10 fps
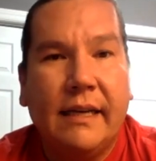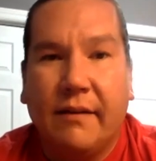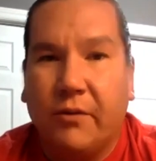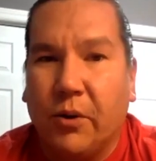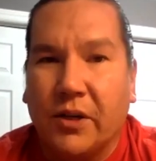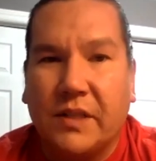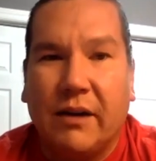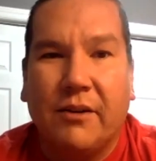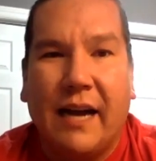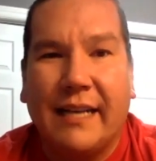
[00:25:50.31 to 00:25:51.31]
of course
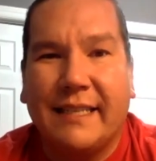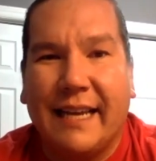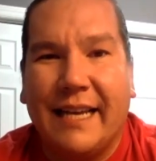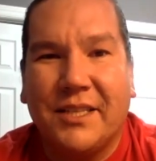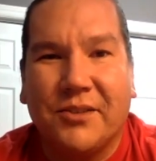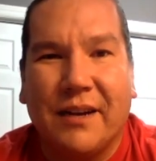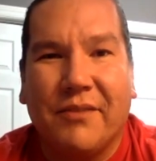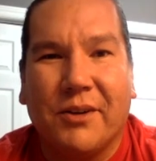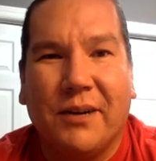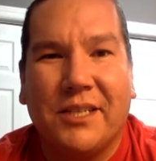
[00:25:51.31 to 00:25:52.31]
i had to answer
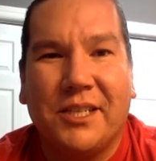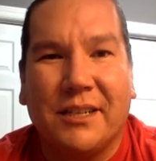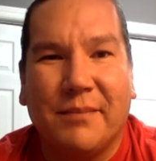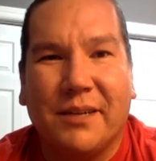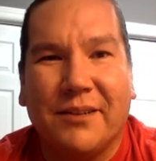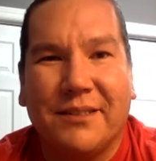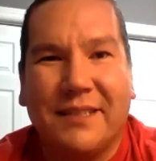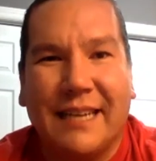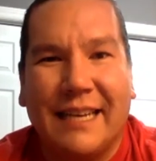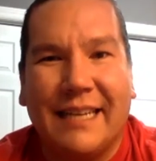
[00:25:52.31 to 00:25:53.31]
every question about uh,
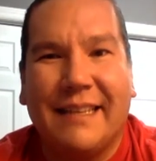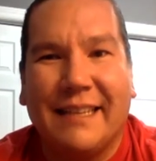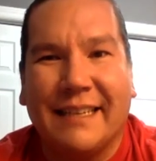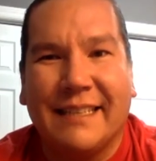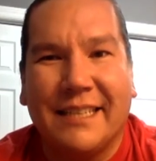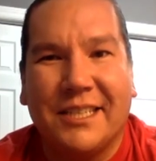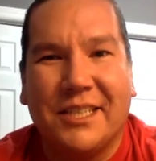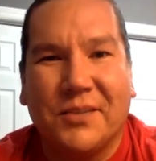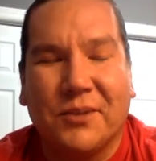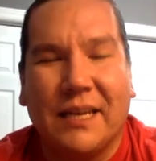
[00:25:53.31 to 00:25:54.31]
anything
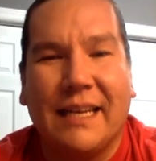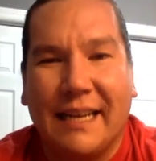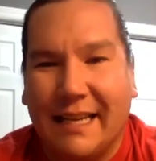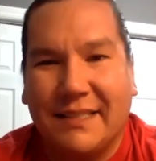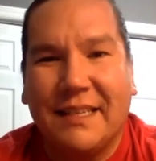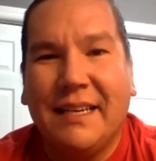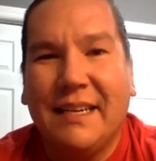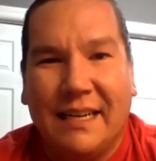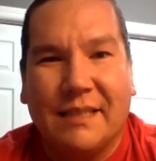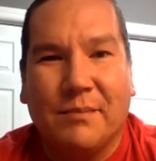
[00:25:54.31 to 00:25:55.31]
indigenous related as
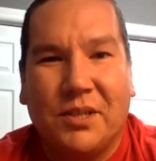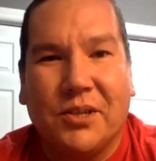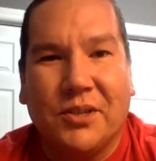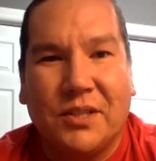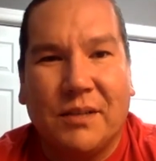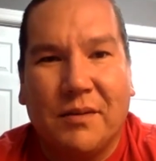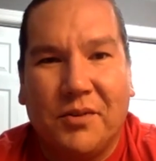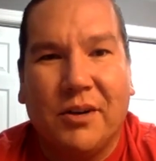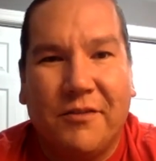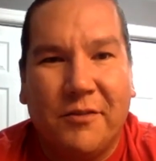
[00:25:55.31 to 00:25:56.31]
as i'm sure some of
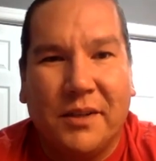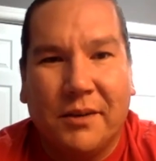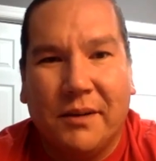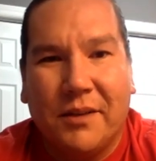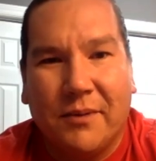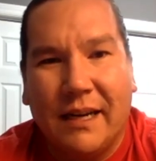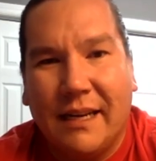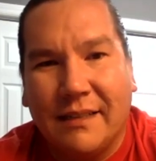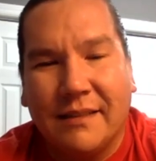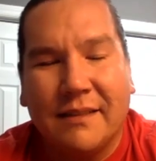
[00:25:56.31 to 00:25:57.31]
you are familiar with right
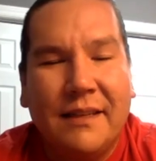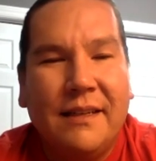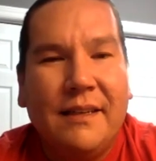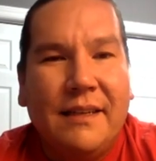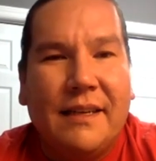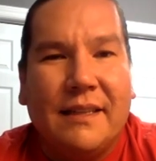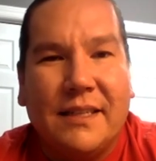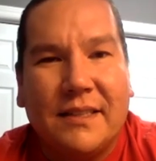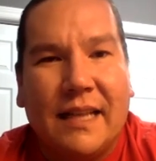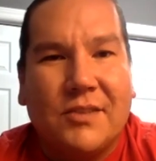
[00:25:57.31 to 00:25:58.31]
in in
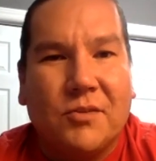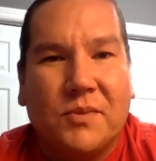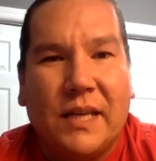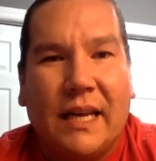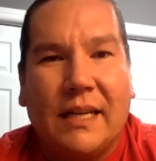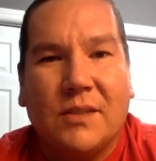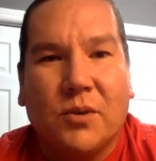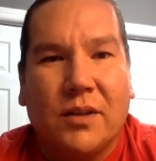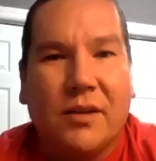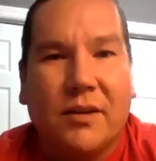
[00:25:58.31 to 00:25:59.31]
these classroom settings
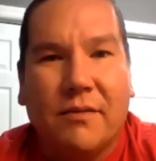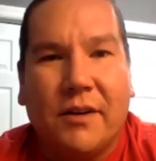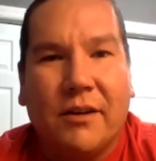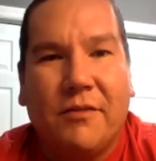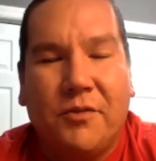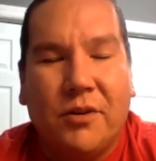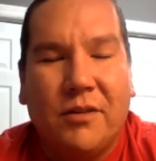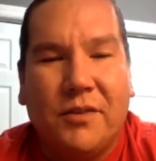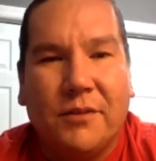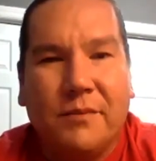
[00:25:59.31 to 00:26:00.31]
where there are very few
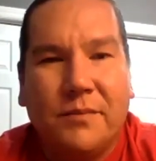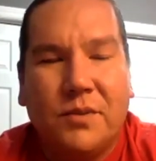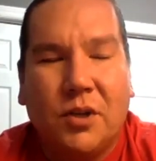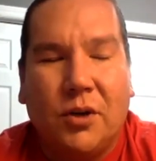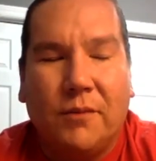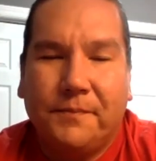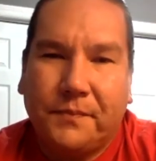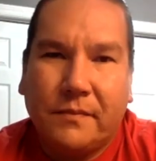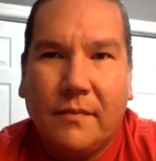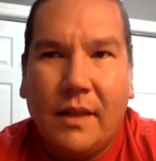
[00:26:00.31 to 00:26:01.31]
of you so
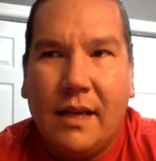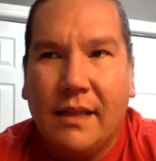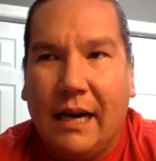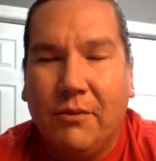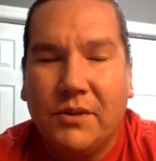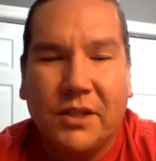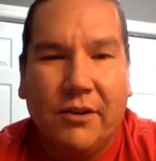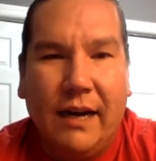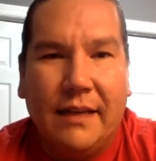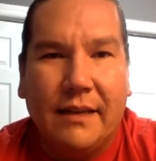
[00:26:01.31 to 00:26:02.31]
that was a
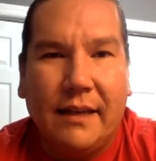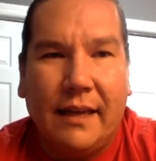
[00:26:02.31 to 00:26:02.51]
grind